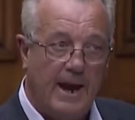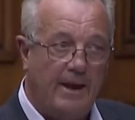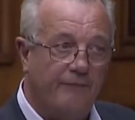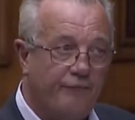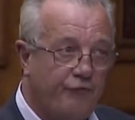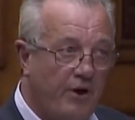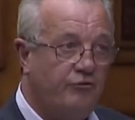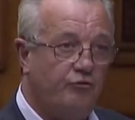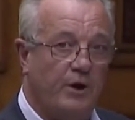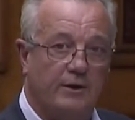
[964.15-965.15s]
and
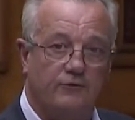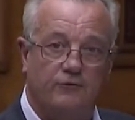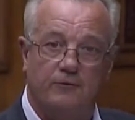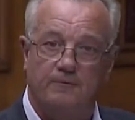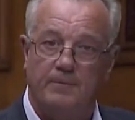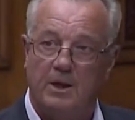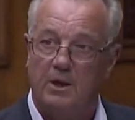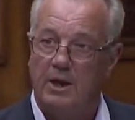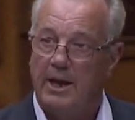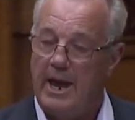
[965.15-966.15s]
frustrates
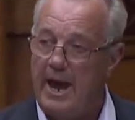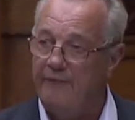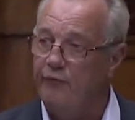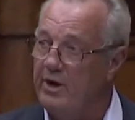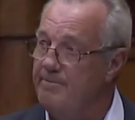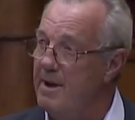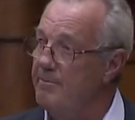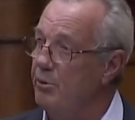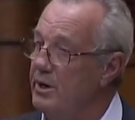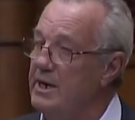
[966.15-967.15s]
every
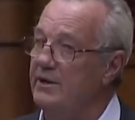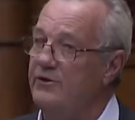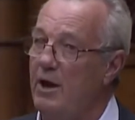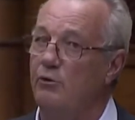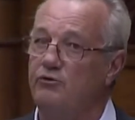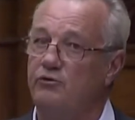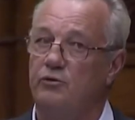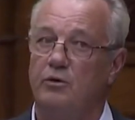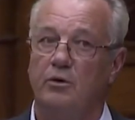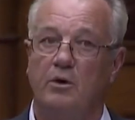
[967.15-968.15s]
member in this House
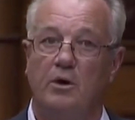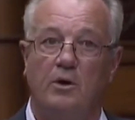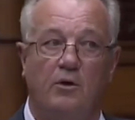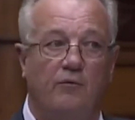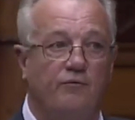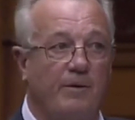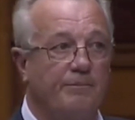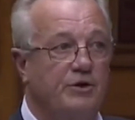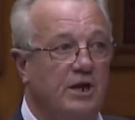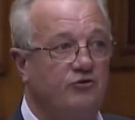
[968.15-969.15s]

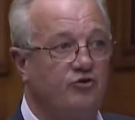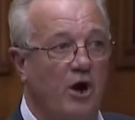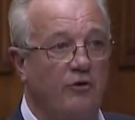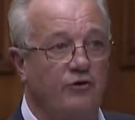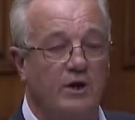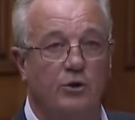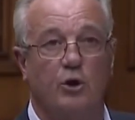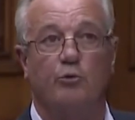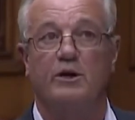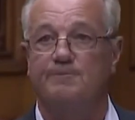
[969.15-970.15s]
from discharging
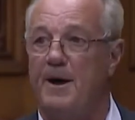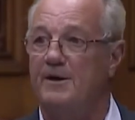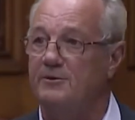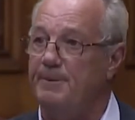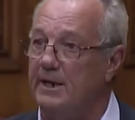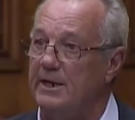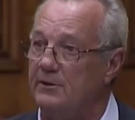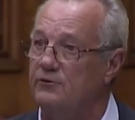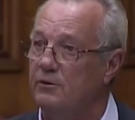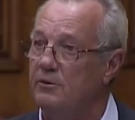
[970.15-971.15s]
their
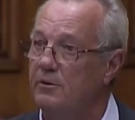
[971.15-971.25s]
responsibilities.